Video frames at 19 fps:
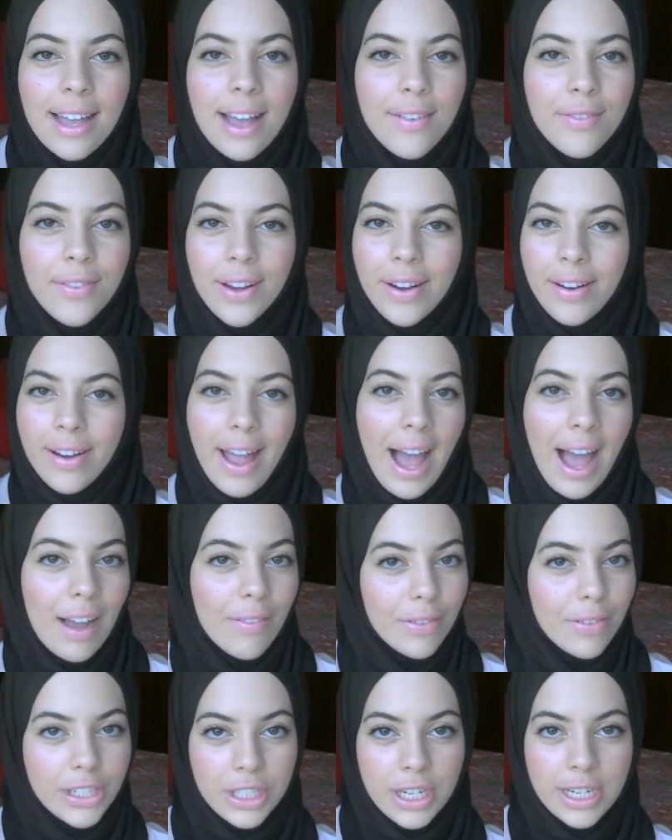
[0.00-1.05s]
a very
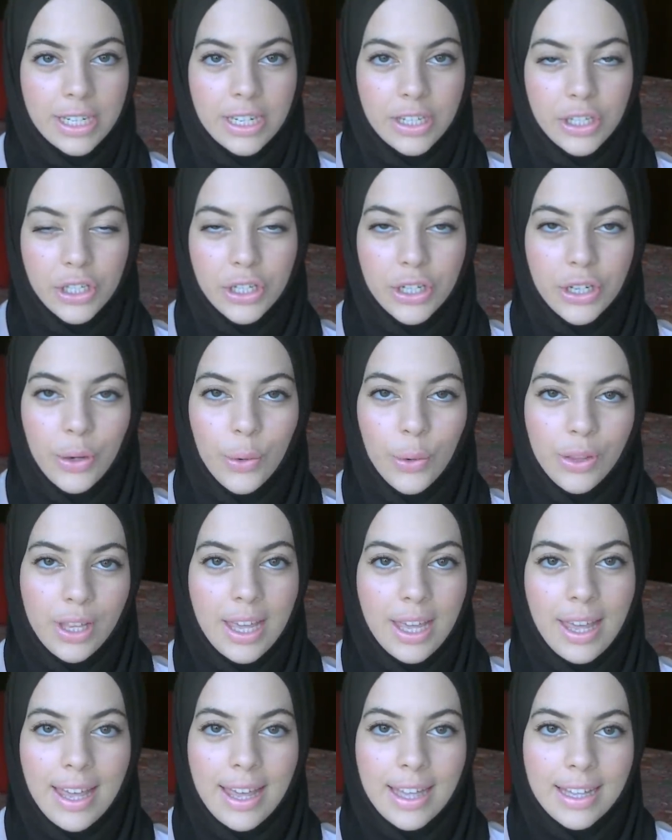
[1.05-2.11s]
average conditioner,
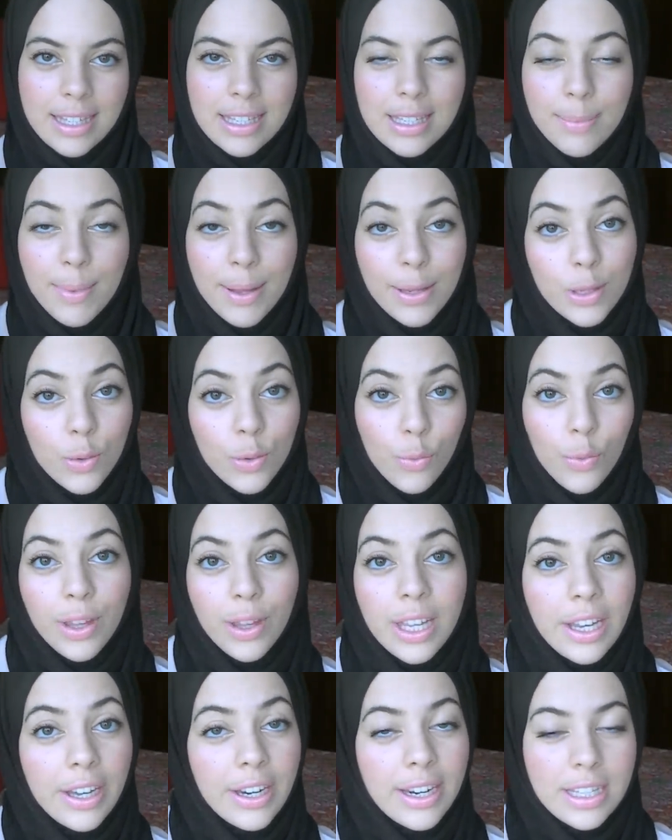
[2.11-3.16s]
only it smells
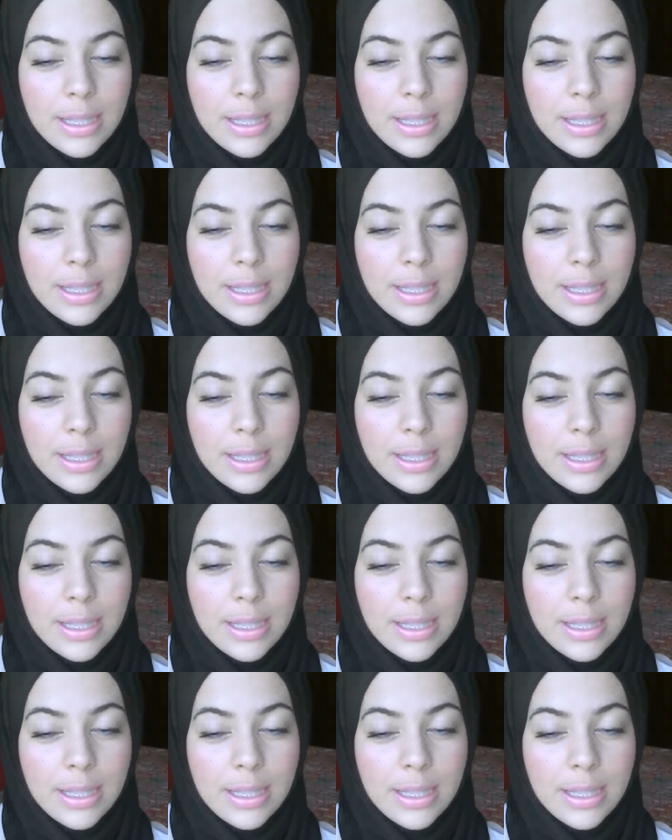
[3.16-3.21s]
really good.